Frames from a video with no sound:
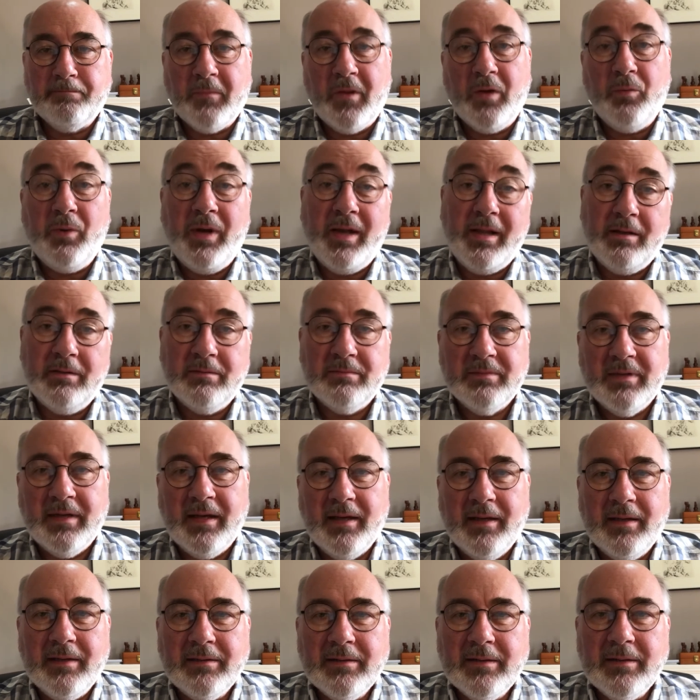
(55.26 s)
well,
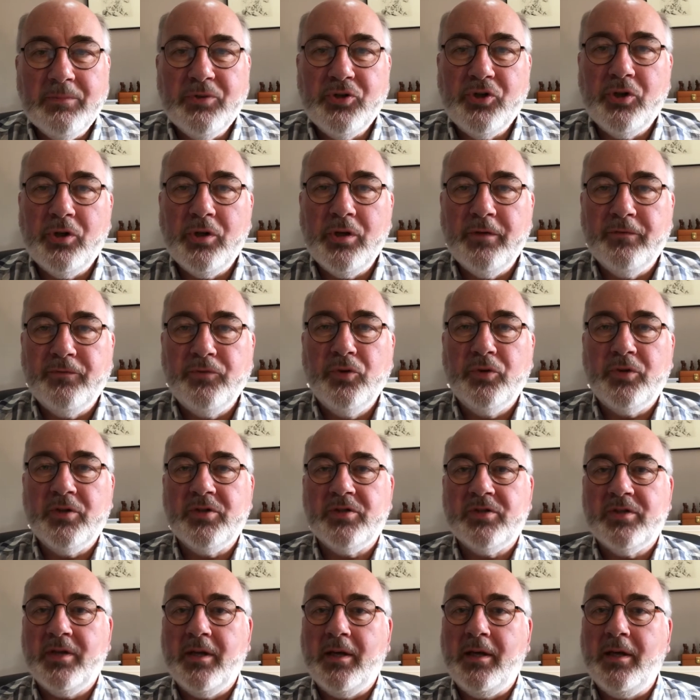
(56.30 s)
I'm sure you've
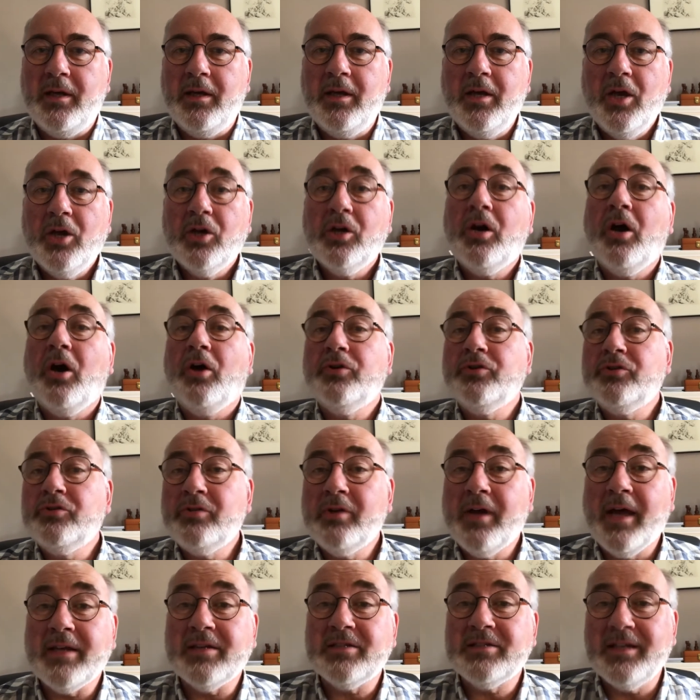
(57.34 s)
noticed the
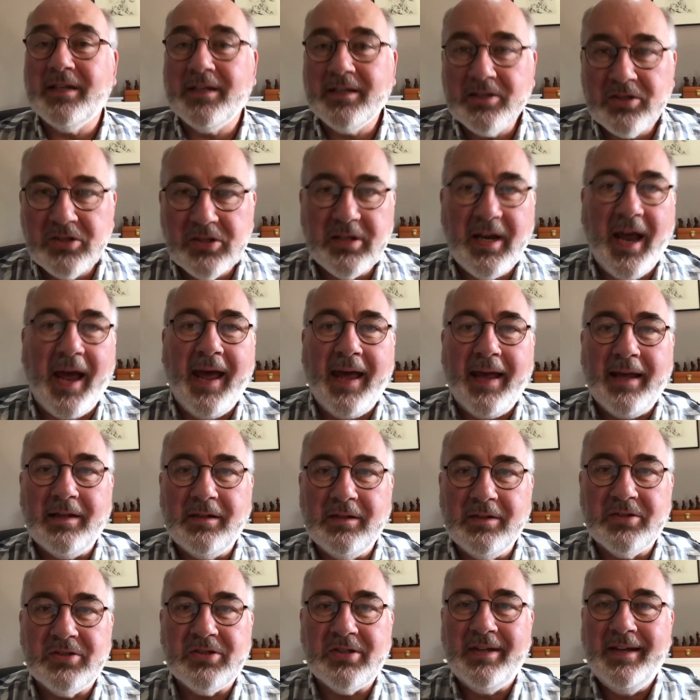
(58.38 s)
contrasting
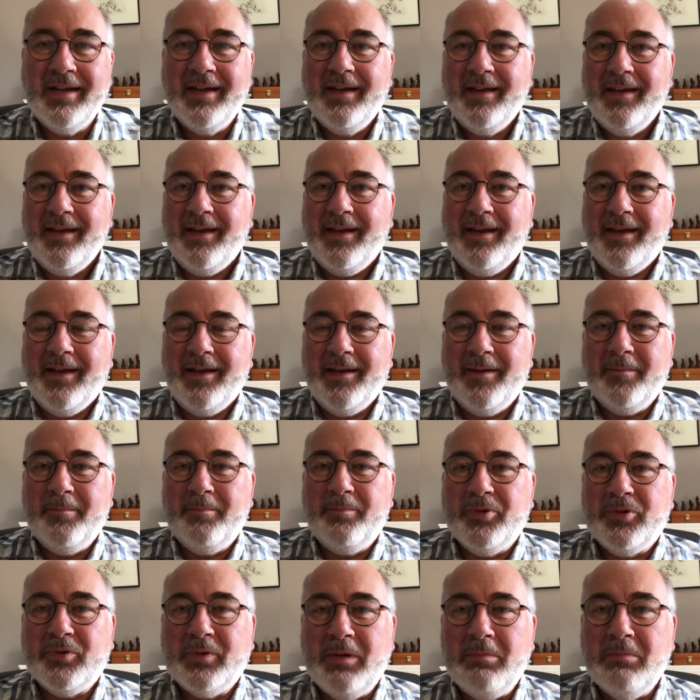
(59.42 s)
styles
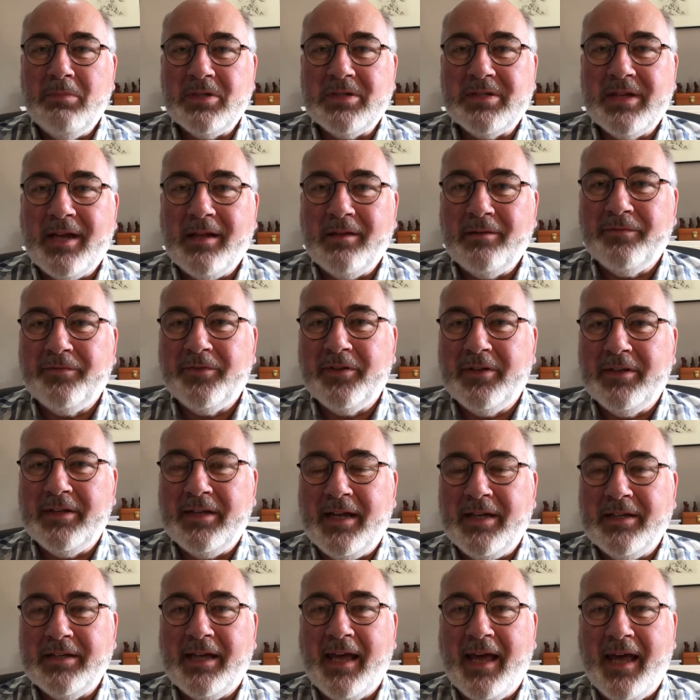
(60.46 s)
between myself
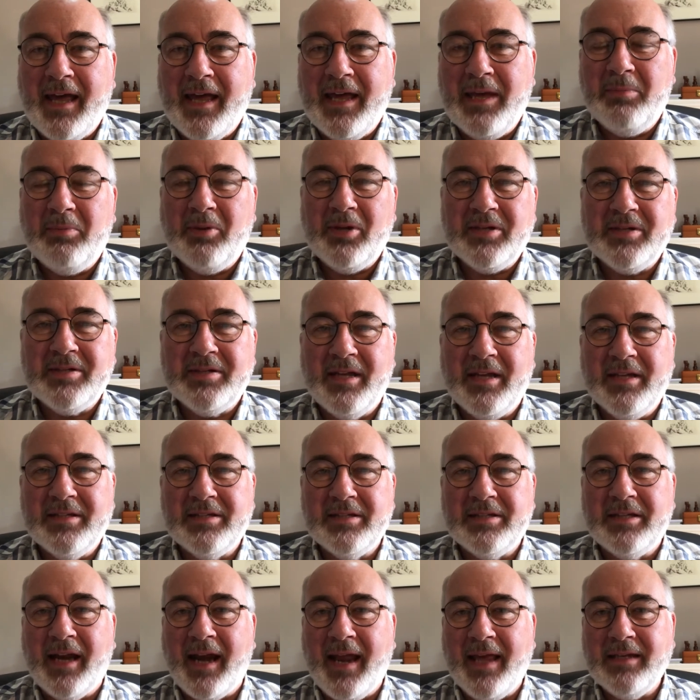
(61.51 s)
and Guy, but it's a
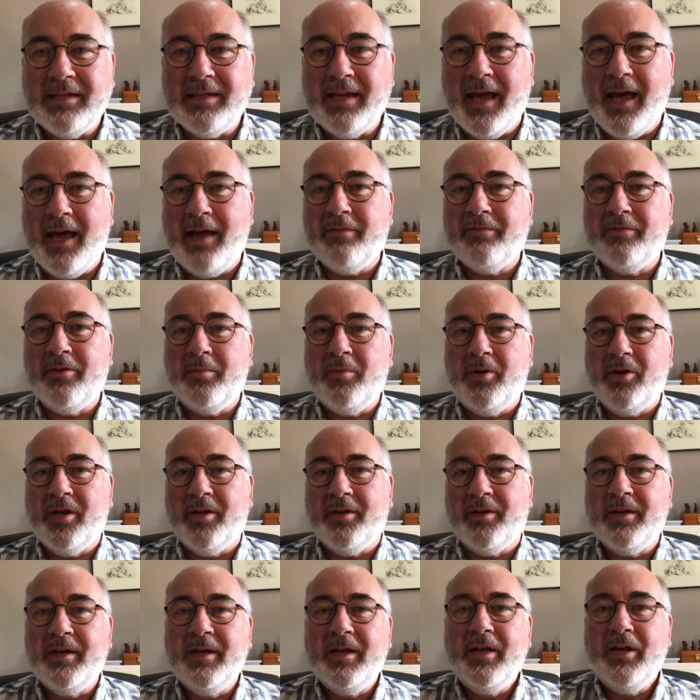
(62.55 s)
delight to have him
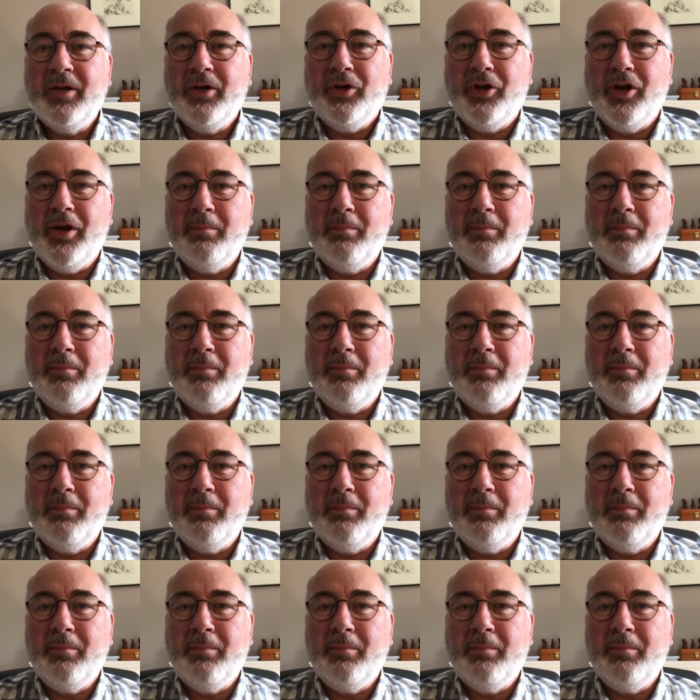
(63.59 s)
on a